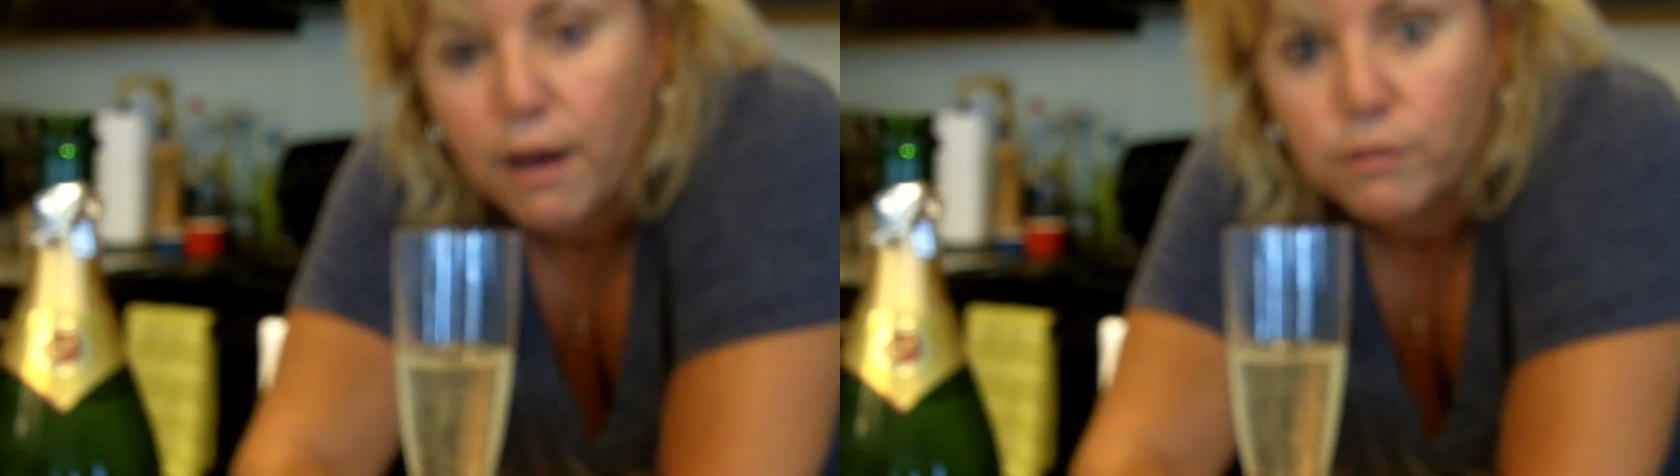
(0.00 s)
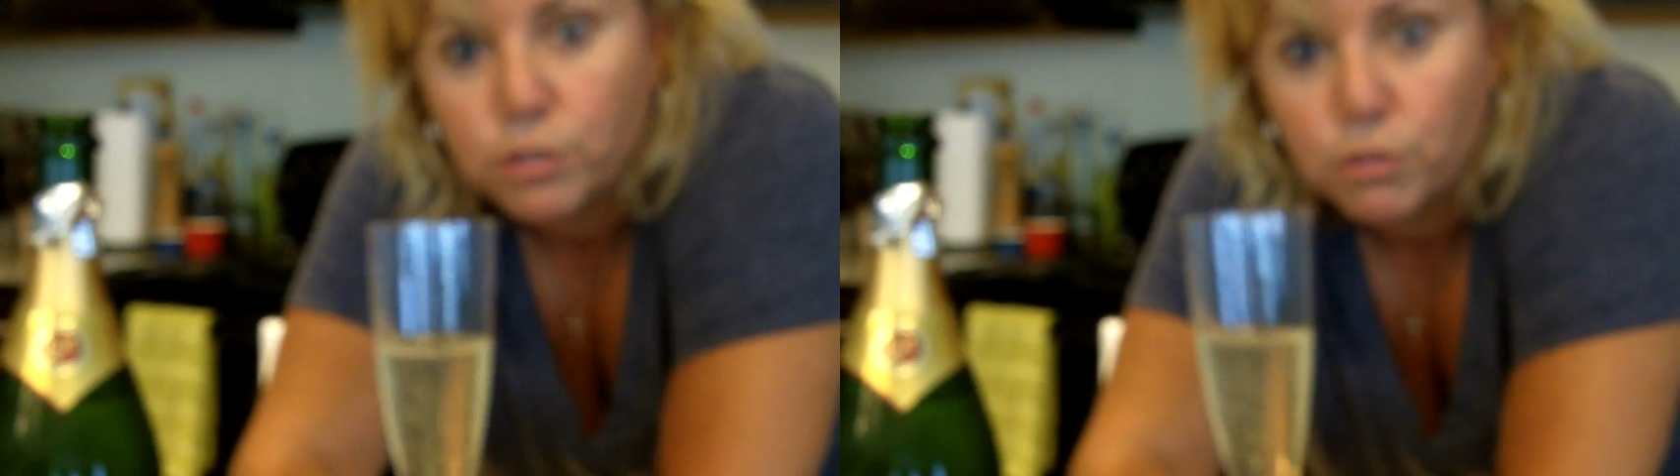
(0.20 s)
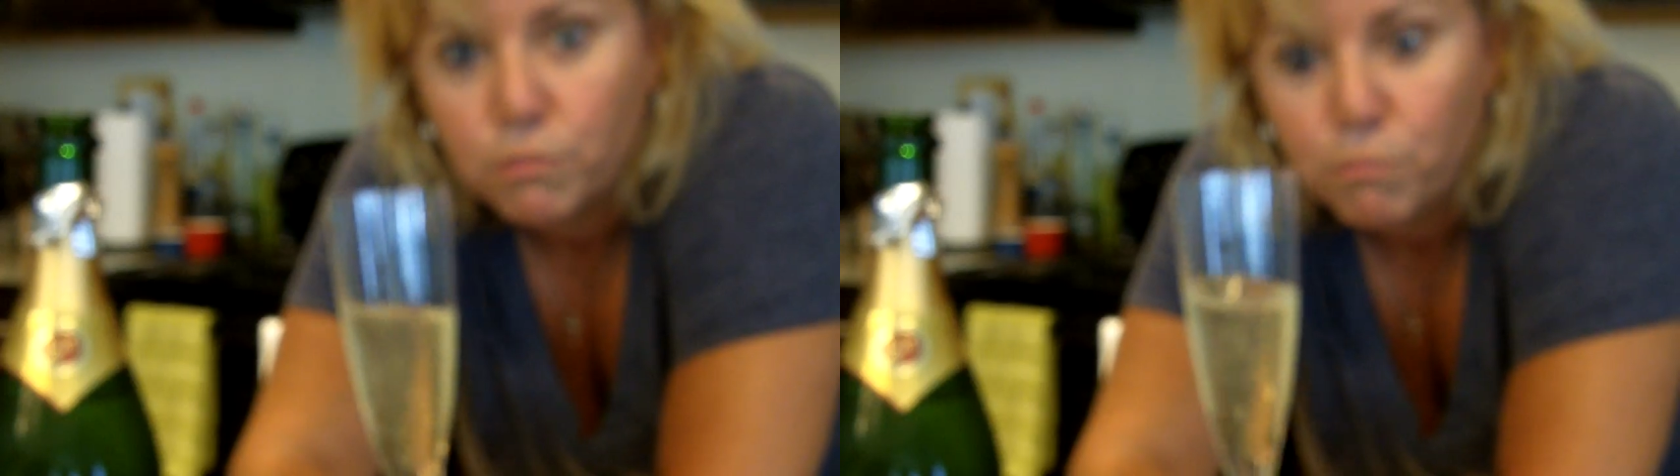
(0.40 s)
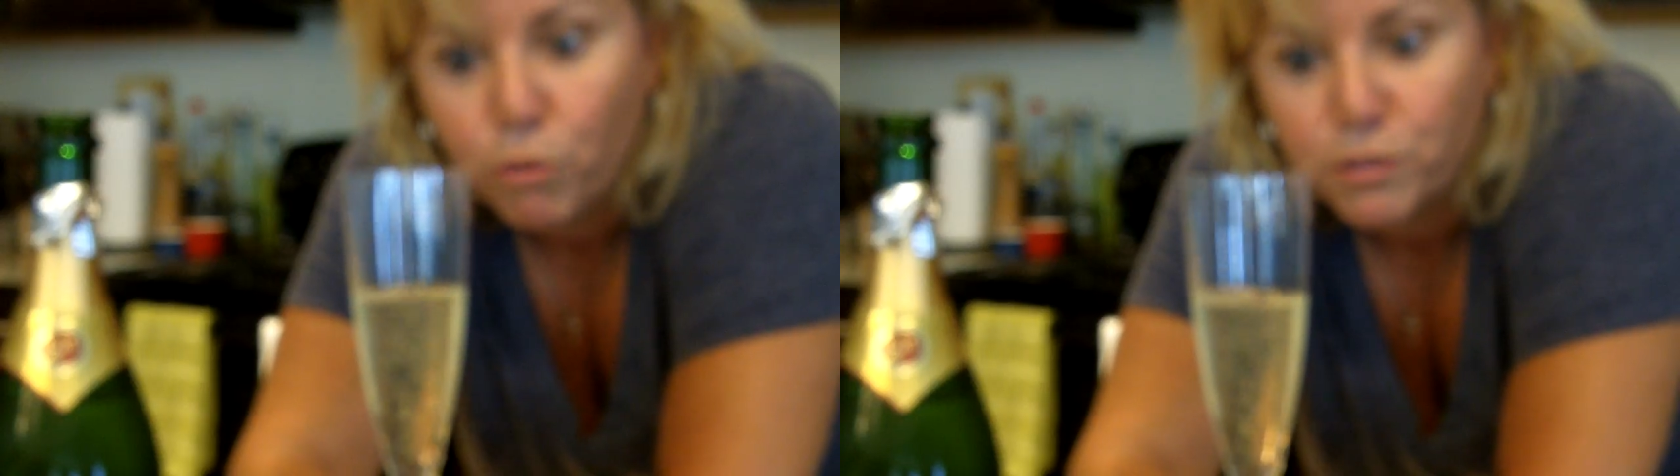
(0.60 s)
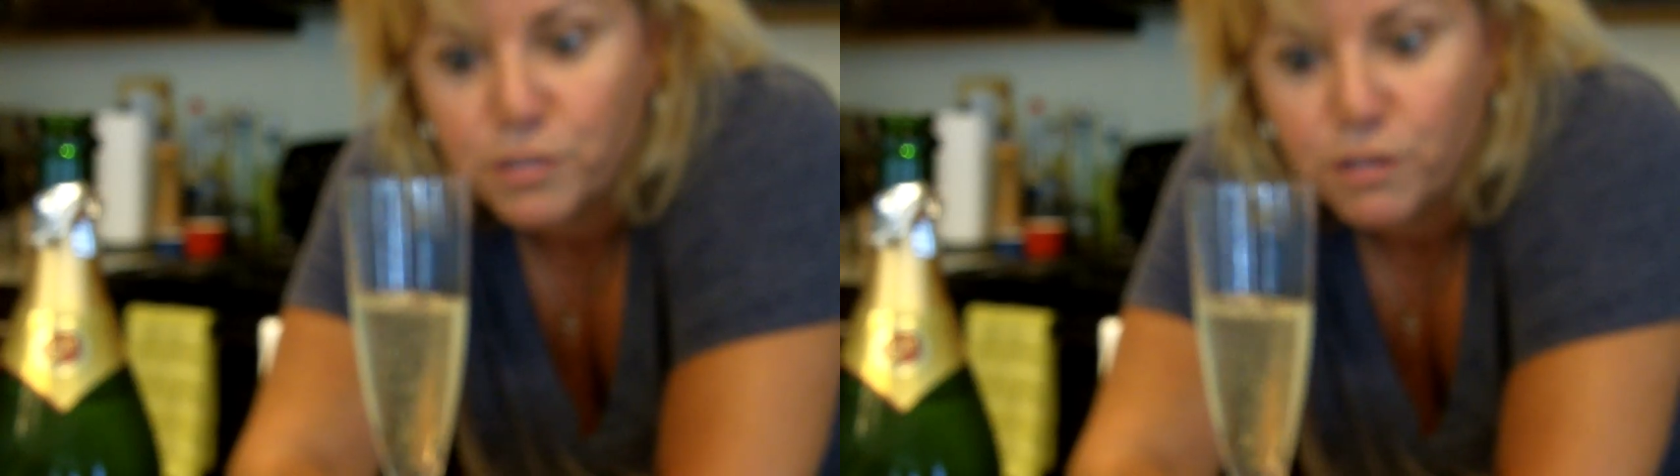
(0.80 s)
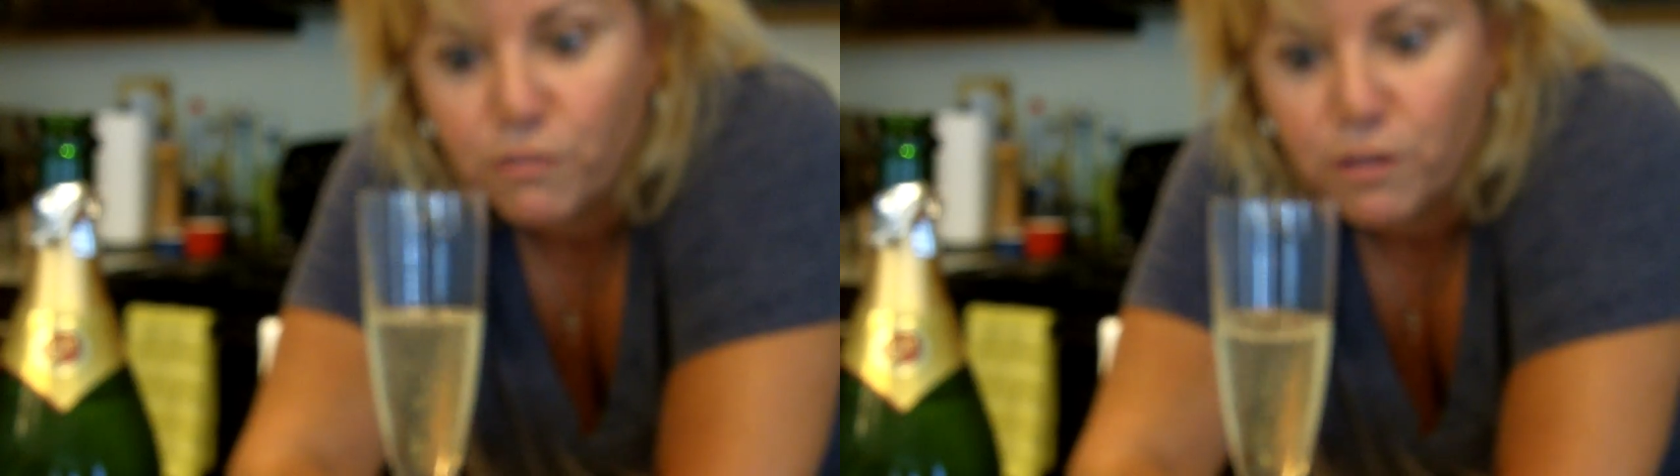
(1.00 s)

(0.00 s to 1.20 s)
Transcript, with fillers: how to pour yourself a